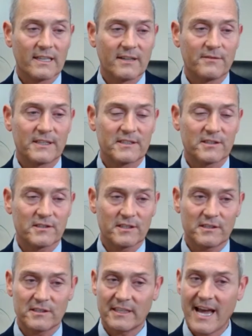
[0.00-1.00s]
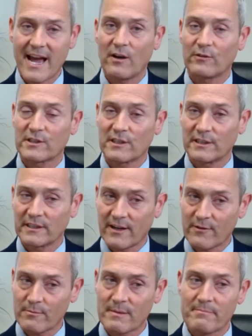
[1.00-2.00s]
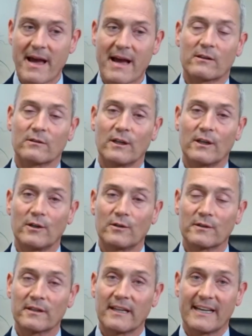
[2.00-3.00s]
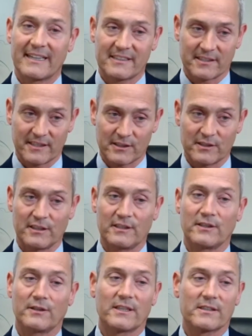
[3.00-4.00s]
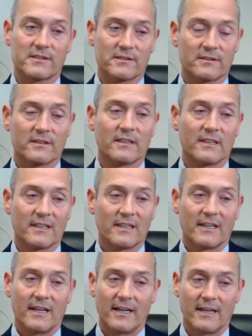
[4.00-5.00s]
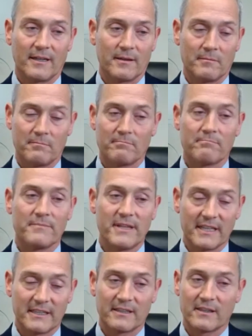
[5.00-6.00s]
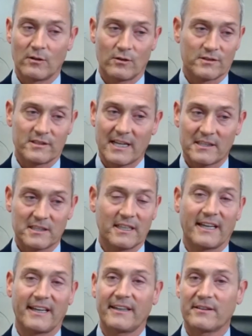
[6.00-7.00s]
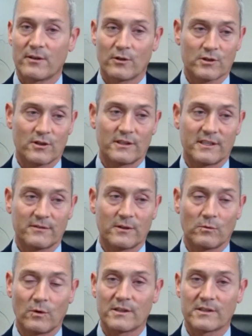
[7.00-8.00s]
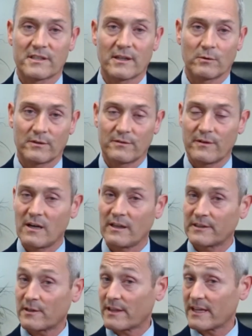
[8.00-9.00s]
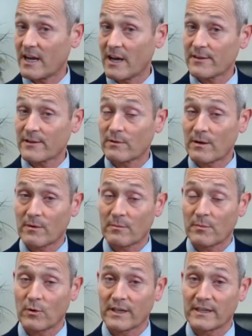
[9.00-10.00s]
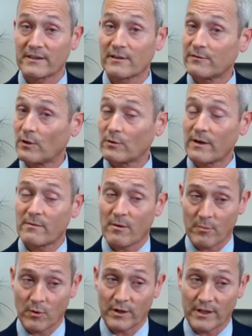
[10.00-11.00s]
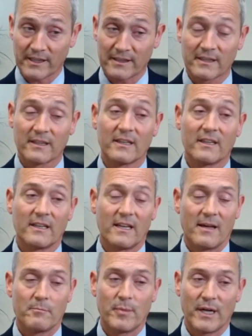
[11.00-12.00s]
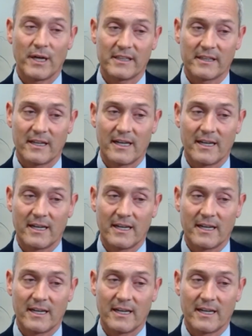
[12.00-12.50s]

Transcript: if it's assisted housing, government-backed loan, and it's 16 units, then Section 8, those are the different ones that would fall under the other rent reporting, the full rent reporting. But